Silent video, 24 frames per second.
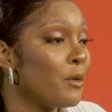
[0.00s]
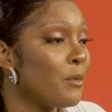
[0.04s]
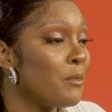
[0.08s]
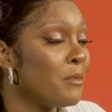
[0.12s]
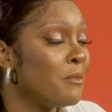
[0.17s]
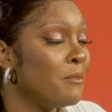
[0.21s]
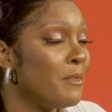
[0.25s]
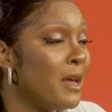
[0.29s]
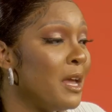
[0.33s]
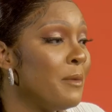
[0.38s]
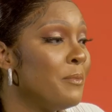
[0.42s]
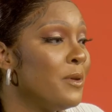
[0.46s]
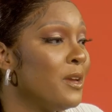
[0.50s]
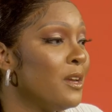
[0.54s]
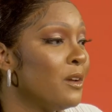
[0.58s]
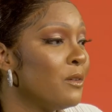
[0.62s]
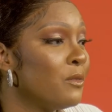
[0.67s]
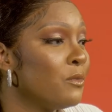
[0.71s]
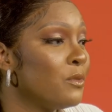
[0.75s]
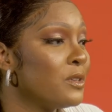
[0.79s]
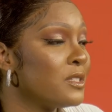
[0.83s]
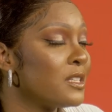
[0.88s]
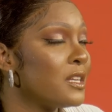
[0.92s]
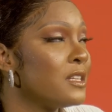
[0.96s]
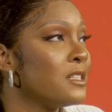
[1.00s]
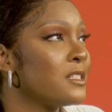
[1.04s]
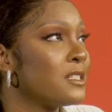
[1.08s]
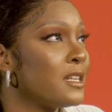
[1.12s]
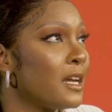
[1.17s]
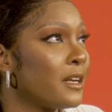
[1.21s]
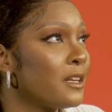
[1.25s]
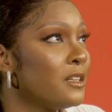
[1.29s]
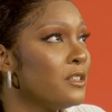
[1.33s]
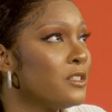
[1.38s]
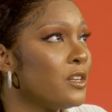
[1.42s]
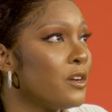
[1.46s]
Maybe it was in
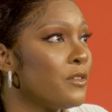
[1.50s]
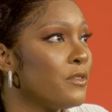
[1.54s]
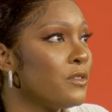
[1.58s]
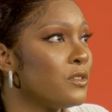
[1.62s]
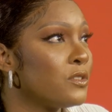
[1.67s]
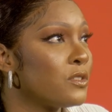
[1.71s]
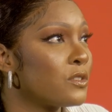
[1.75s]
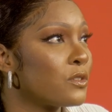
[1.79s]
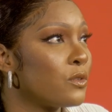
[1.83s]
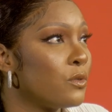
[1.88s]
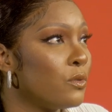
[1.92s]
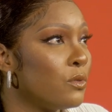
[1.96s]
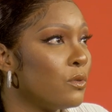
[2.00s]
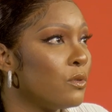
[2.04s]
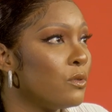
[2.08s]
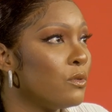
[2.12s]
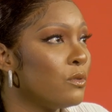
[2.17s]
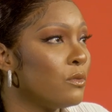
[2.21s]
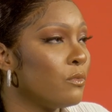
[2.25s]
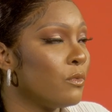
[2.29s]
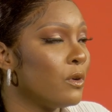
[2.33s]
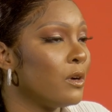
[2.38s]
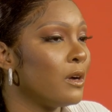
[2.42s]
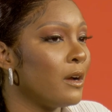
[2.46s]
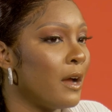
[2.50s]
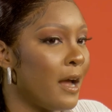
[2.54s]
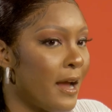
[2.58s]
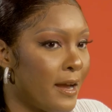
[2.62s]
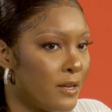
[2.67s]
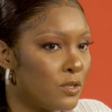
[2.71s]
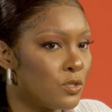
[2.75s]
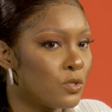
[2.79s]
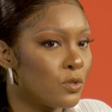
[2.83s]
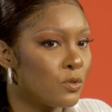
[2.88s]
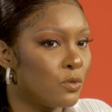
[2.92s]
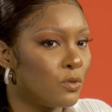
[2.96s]
secondary school, well,
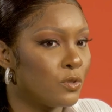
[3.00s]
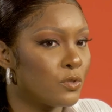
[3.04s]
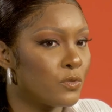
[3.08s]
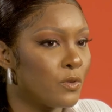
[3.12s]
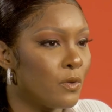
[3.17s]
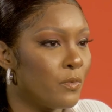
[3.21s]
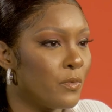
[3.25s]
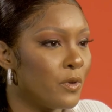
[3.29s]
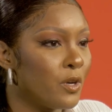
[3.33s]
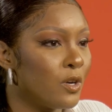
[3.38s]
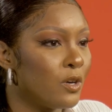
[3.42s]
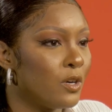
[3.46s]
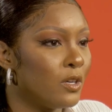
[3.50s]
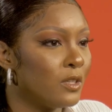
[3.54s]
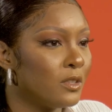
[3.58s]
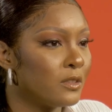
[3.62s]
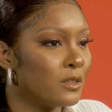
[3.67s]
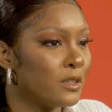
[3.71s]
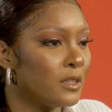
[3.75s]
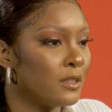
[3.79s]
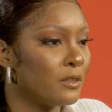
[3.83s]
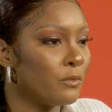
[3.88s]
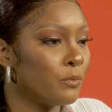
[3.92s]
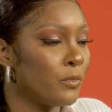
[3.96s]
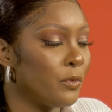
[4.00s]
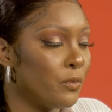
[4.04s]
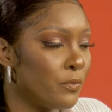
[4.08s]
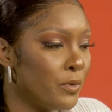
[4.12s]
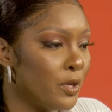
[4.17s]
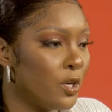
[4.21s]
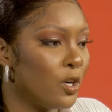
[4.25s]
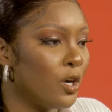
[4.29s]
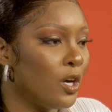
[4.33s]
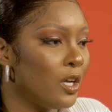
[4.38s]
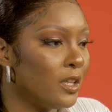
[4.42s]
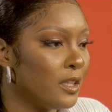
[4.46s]
high school is what we called it, what we
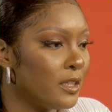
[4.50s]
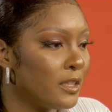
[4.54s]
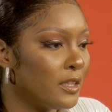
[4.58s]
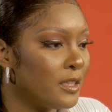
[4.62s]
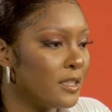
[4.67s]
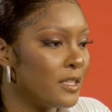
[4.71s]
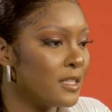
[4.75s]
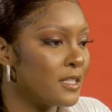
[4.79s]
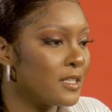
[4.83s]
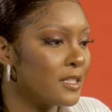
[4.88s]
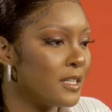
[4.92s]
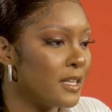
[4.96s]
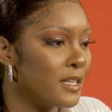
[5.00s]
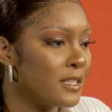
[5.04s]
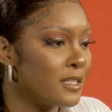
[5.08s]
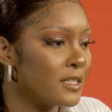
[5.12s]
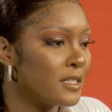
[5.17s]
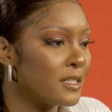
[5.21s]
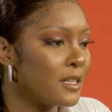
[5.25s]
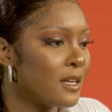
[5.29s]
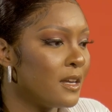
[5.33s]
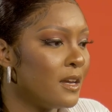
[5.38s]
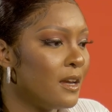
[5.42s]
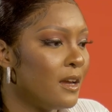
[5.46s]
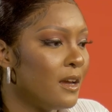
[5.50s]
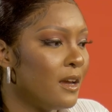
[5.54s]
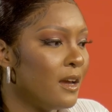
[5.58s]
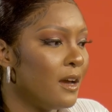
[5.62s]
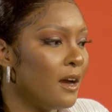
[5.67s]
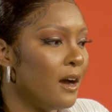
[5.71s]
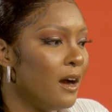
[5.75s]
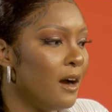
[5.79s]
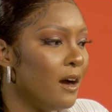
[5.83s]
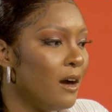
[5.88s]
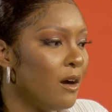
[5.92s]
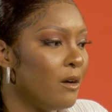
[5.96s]
call it in the States.
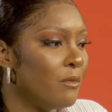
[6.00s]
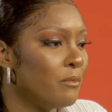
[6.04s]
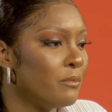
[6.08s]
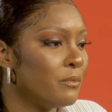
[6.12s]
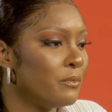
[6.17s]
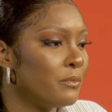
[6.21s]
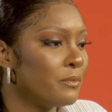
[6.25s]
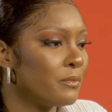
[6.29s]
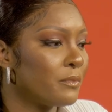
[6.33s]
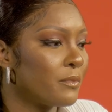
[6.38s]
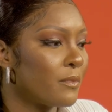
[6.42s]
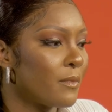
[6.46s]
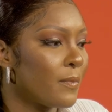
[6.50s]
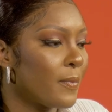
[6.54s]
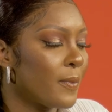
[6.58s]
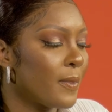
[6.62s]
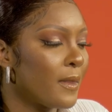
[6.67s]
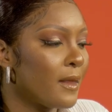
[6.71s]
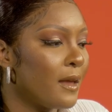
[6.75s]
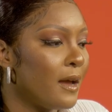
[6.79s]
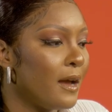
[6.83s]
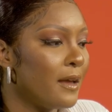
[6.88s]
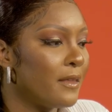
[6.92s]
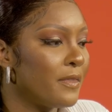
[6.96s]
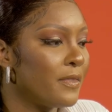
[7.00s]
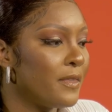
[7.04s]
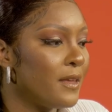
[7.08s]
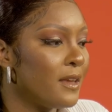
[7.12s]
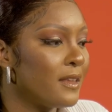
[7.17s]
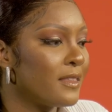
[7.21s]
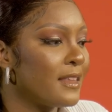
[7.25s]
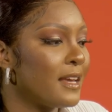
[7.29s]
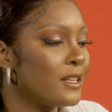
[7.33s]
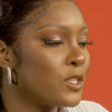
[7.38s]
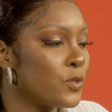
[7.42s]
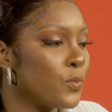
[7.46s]
I
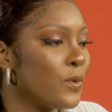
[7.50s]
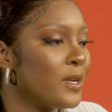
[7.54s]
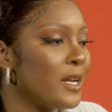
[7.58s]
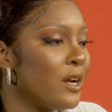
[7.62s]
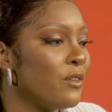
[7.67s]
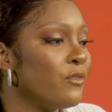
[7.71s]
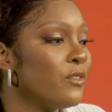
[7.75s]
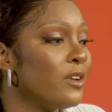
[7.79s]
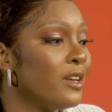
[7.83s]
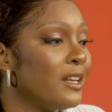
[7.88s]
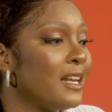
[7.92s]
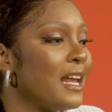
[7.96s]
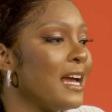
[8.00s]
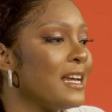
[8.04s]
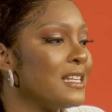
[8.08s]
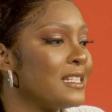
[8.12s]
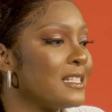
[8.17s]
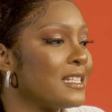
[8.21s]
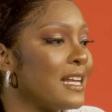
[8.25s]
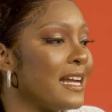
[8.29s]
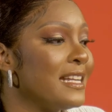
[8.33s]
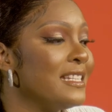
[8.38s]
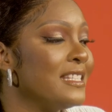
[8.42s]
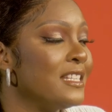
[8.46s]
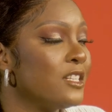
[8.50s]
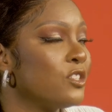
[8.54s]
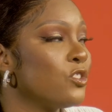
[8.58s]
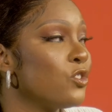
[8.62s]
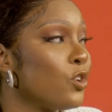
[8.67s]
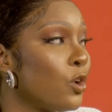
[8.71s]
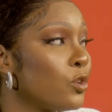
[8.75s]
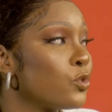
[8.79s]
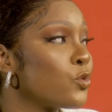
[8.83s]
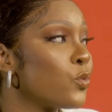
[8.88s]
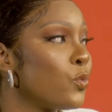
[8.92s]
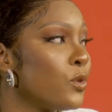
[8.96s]
think that's when I realized I did
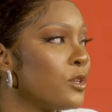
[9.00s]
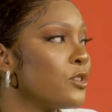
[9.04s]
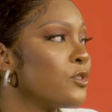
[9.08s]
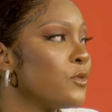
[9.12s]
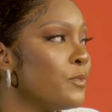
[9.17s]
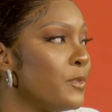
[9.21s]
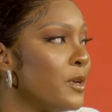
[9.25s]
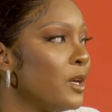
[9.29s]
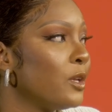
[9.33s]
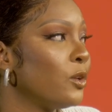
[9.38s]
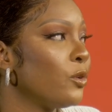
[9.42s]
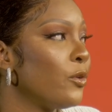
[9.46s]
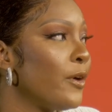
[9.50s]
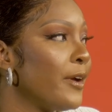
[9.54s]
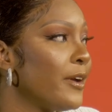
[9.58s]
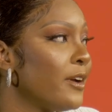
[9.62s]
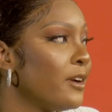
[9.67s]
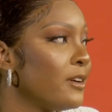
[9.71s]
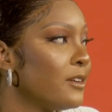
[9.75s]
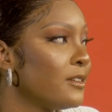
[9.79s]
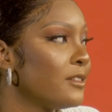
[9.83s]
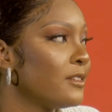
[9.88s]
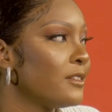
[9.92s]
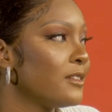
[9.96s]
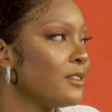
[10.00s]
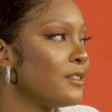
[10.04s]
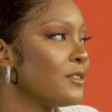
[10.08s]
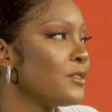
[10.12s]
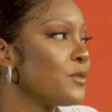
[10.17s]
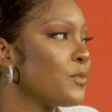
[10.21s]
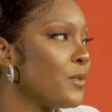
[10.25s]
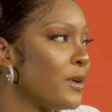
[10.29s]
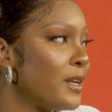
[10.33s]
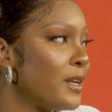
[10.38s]
not want to be a lawyer, is